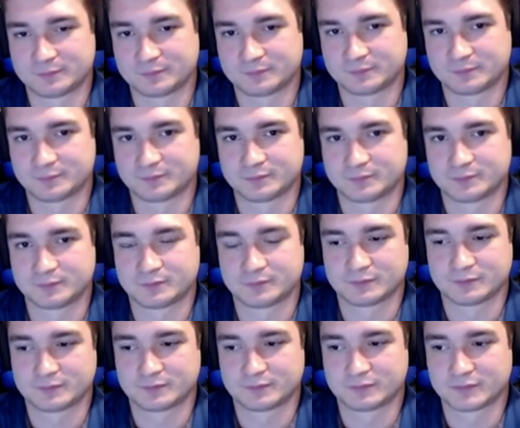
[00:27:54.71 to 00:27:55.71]

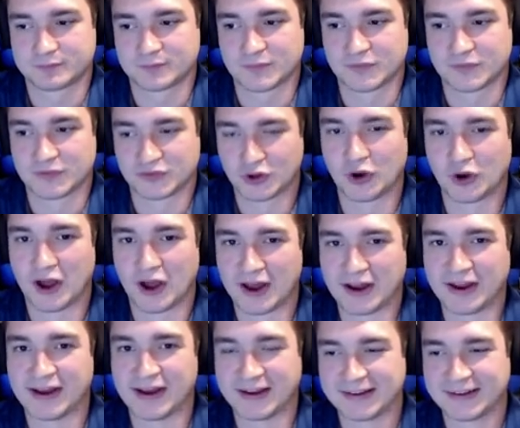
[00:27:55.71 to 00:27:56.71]

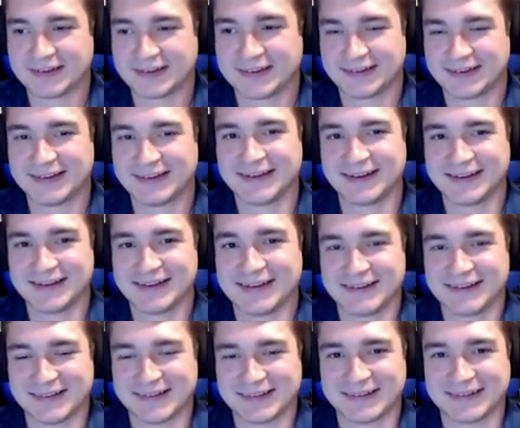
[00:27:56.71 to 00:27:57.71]

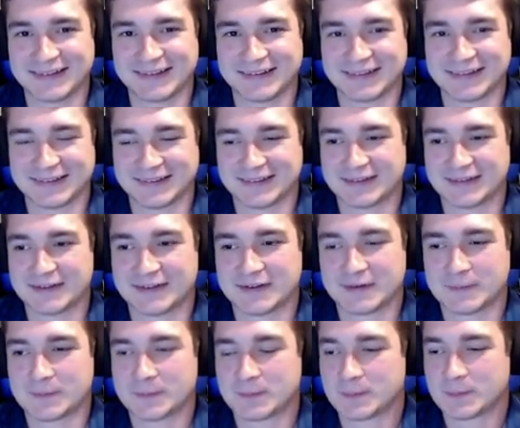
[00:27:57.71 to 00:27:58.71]

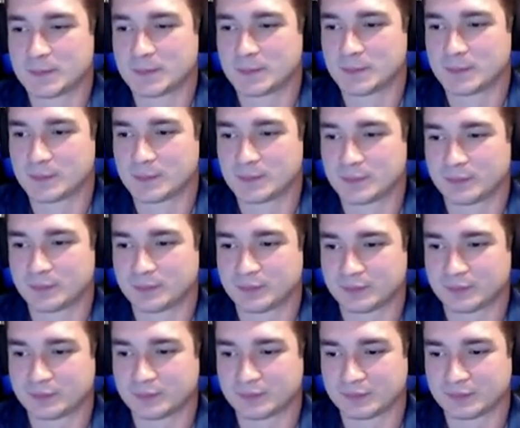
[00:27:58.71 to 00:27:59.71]
(not speaking)